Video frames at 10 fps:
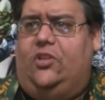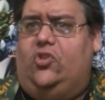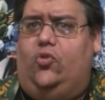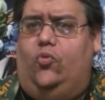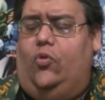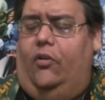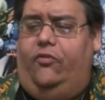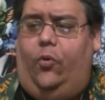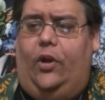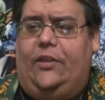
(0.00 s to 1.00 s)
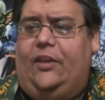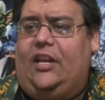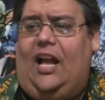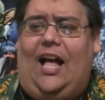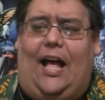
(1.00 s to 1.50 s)
to avoid the
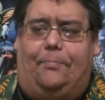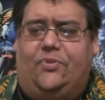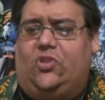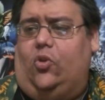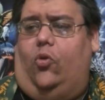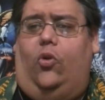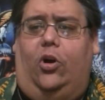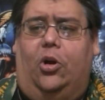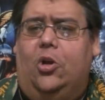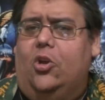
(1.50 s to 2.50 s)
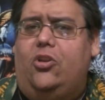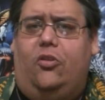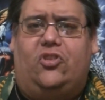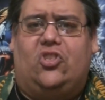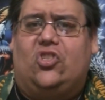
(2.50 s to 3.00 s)
cops, or
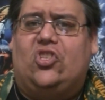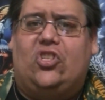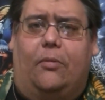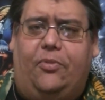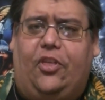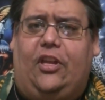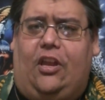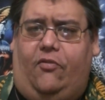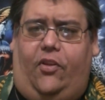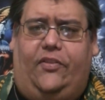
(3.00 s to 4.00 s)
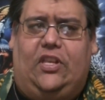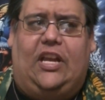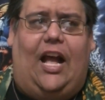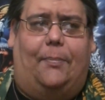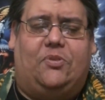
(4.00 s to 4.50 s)
just something involving the
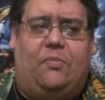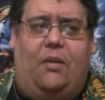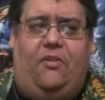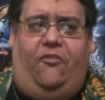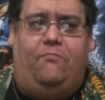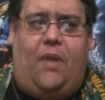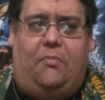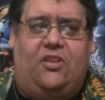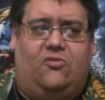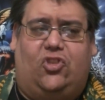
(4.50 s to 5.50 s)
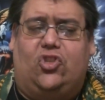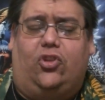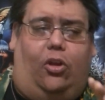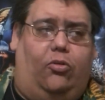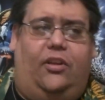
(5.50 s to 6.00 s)
cops, maybe
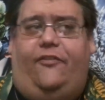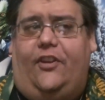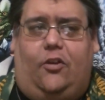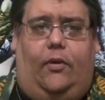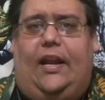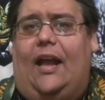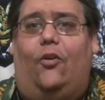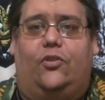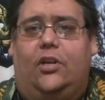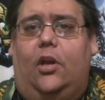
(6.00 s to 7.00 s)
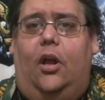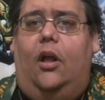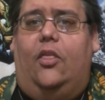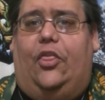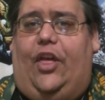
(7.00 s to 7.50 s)
slowly figuring out
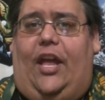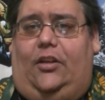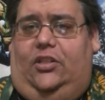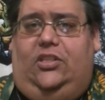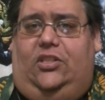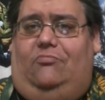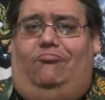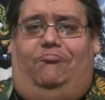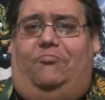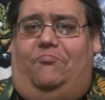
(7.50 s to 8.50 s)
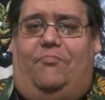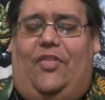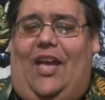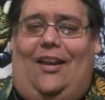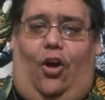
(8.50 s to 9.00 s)
that
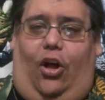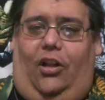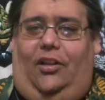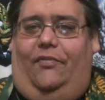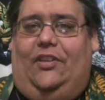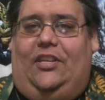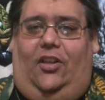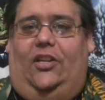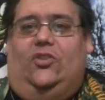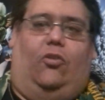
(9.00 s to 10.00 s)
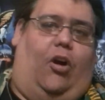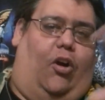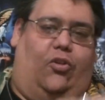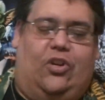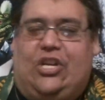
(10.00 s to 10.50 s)
all of the killings
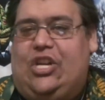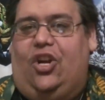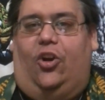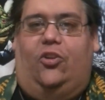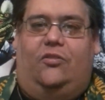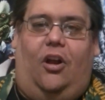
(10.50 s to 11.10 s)
are near